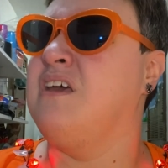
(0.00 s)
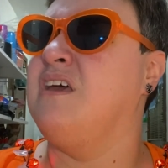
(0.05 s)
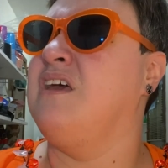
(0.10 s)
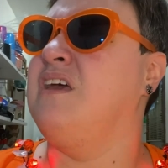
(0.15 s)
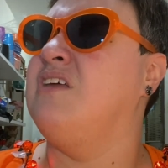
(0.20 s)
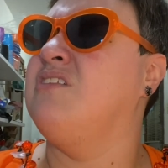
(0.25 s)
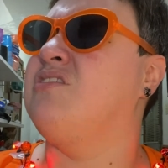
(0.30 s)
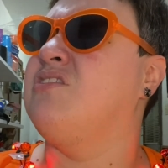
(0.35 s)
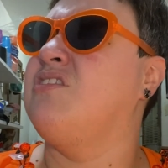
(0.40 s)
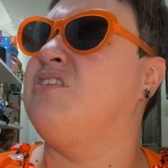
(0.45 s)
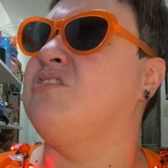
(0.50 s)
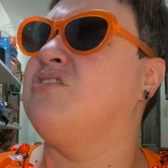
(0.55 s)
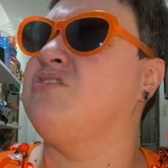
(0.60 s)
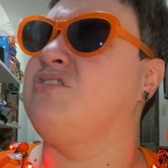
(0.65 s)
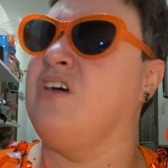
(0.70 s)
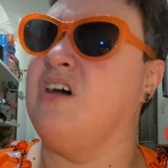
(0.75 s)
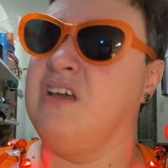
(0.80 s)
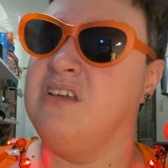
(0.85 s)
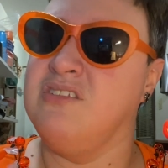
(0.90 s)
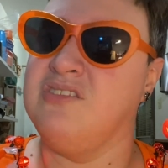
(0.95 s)
It's this
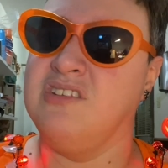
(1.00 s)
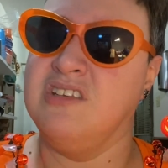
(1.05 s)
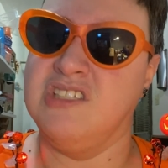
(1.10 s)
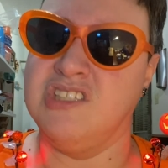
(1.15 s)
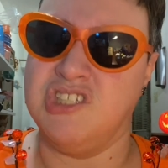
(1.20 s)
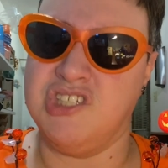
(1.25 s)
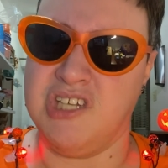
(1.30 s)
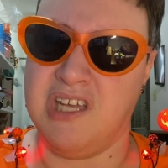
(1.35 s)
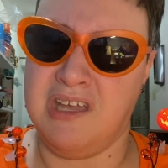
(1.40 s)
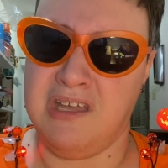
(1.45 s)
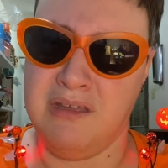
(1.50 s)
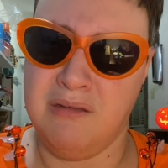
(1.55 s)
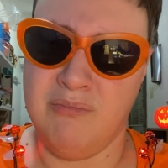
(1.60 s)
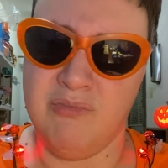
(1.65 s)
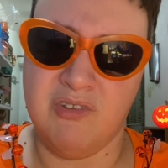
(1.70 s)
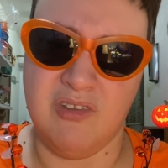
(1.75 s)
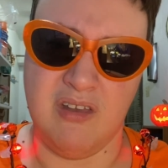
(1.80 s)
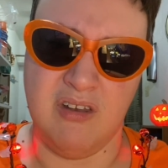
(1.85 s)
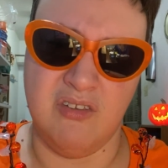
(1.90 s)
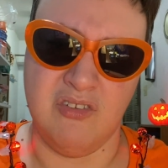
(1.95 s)
Tyson
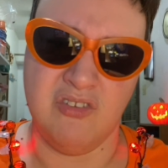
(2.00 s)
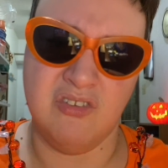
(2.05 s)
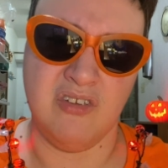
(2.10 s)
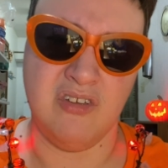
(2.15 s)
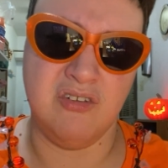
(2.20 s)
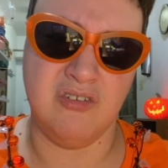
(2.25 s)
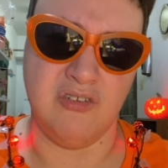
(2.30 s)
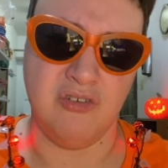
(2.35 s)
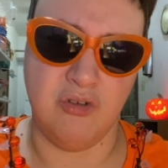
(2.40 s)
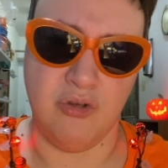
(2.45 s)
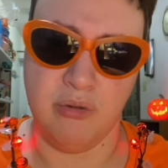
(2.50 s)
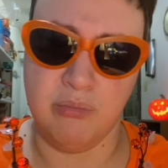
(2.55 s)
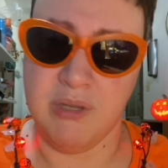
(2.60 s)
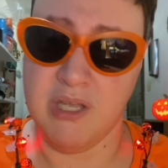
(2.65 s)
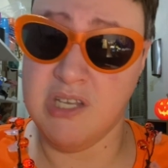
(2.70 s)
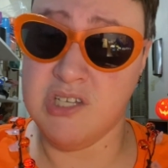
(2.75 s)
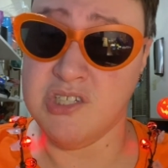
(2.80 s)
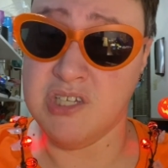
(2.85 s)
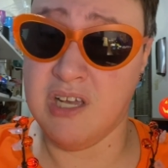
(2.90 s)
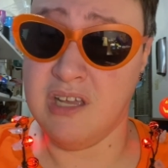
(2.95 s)
James and his son Toby
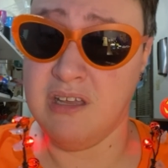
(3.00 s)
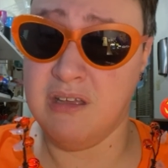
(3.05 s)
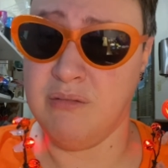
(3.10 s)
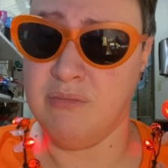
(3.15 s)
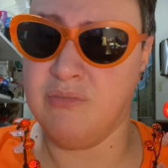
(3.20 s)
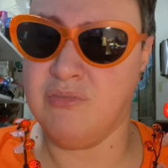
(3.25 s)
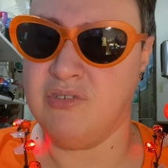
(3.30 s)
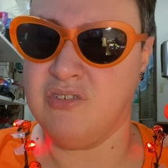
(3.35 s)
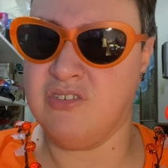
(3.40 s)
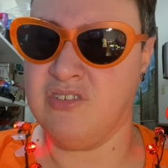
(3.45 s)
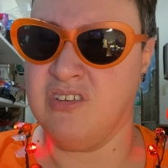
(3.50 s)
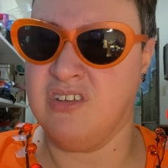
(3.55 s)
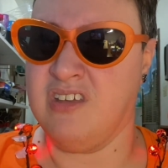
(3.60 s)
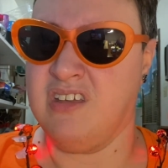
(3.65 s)
James.